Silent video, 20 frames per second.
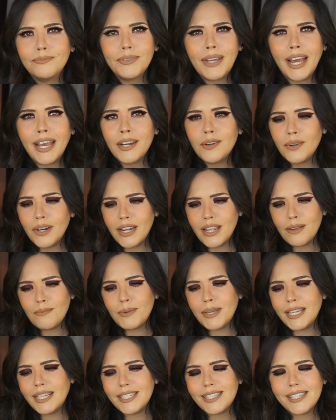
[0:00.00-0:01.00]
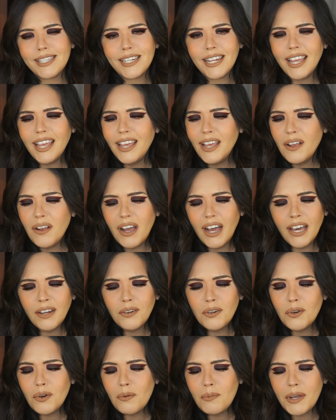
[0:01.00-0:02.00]
hydrating mist. I
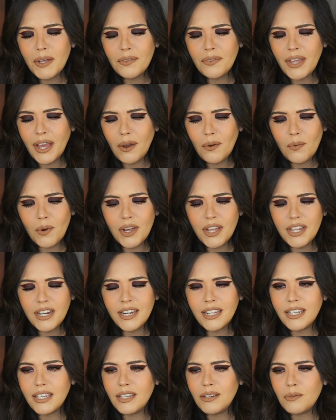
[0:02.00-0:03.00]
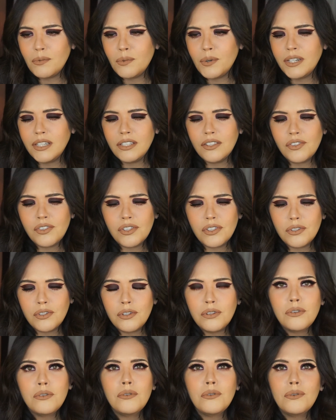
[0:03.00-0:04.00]
don't know about that one. It was
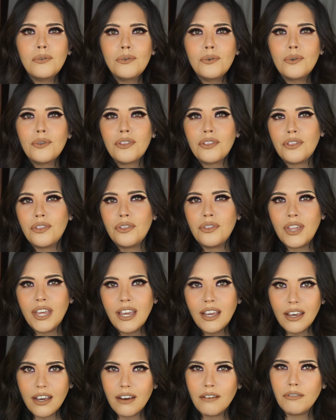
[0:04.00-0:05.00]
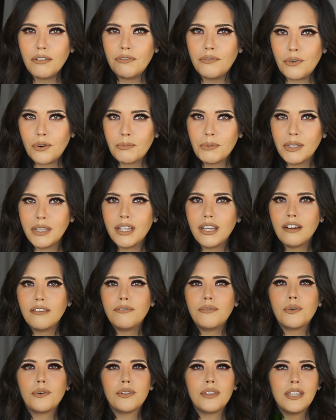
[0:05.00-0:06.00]
too thick of a formula
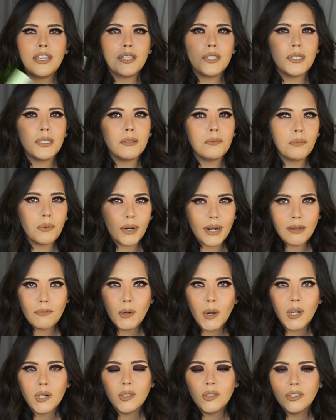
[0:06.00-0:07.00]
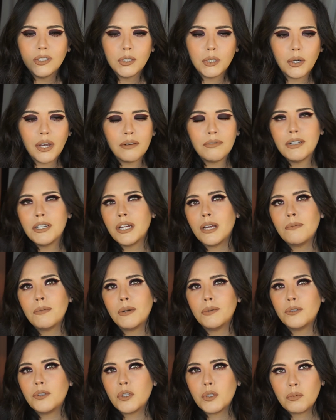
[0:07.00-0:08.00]
for the spray bottle, so every time I
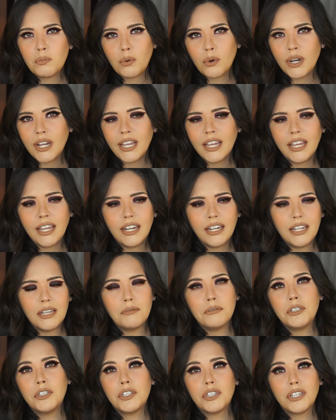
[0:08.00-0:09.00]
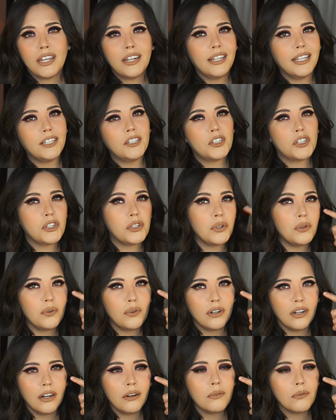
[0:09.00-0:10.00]
would spray it, it would just kind of like
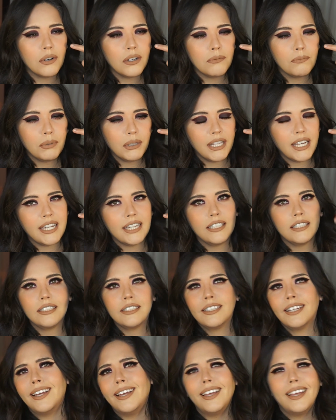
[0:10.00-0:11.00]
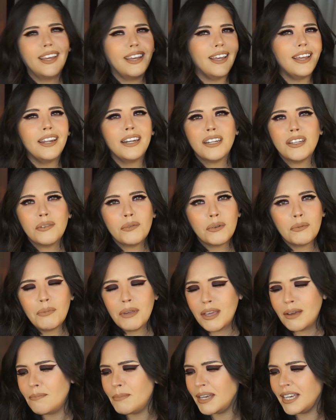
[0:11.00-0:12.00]
shoot in one place and it would
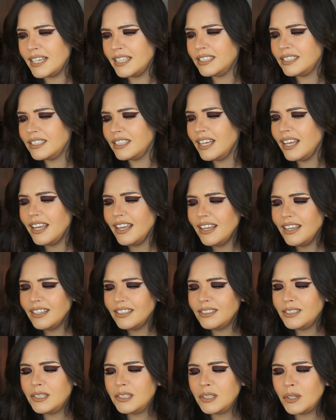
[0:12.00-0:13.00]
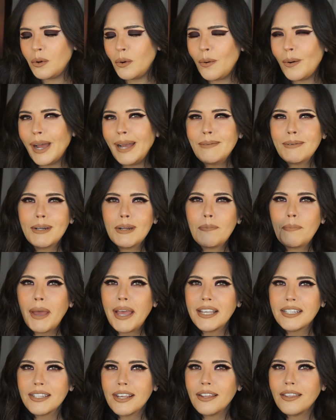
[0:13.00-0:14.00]
be a mess. So I'm gonna
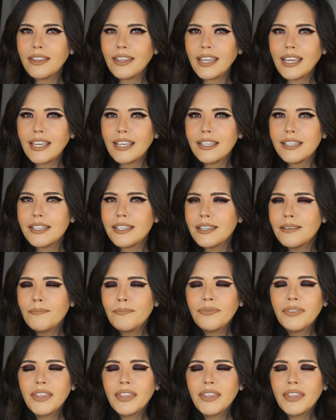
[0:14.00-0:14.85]
pass on these.